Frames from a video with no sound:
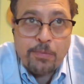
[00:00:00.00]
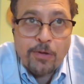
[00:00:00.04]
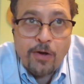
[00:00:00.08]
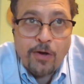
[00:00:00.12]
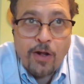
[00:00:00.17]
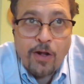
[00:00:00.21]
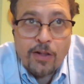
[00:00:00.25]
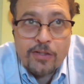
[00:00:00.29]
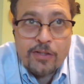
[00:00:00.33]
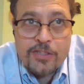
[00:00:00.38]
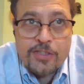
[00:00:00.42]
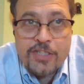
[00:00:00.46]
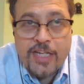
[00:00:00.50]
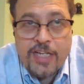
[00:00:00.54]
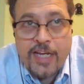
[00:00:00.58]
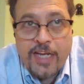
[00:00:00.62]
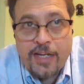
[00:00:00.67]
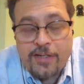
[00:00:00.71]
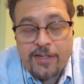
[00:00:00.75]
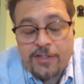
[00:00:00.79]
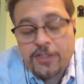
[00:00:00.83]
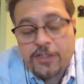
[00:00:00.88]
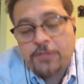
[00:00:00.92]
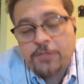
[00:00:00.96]
all the
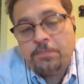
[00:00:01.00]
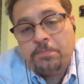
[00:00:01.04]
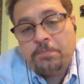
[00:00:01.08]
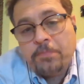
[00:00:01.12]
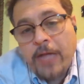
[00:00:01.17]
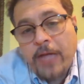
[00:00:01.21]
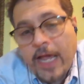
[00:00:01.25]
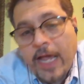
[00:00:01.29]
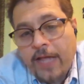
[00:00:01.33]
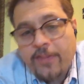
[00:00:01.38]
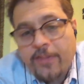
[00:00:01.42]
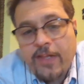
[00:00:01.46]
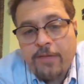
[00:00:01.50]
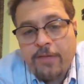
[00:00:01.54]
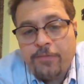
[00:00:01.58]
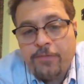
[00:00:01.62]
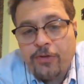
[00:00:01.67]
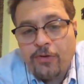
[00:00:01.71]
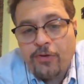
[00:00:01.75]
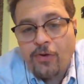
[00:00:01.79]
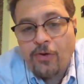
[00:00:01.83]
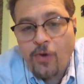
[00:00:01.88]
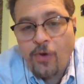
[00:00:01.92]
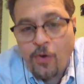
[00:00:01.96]
standards, make them
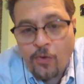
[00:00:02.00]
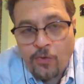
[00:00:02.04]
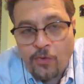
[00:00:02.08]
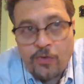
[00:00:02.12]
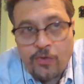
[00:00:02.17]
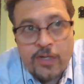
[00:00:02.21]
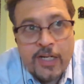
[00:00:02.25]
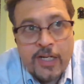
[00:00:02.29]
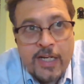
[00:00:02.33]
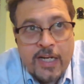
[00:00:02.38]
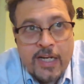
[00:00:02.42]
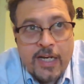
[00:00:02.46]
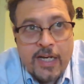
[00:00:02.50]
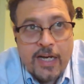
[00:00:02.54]
your own,